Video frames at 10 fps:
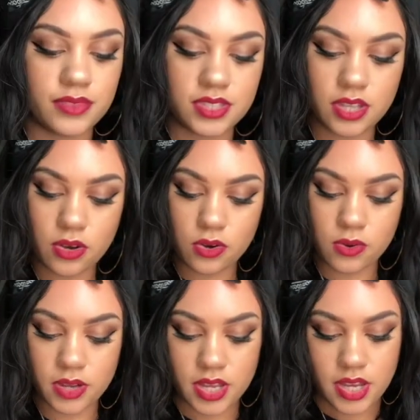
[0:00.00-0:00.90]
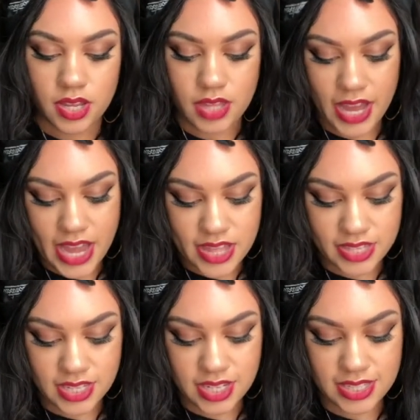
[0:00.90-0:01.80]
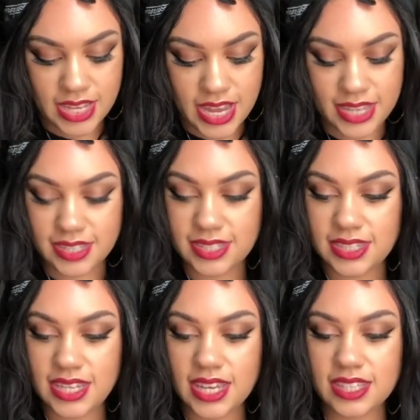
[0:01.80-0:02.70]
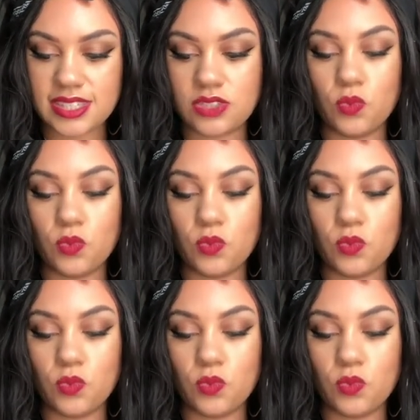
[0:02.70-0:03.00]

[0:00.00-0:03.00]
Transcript: So I got this in a size 6,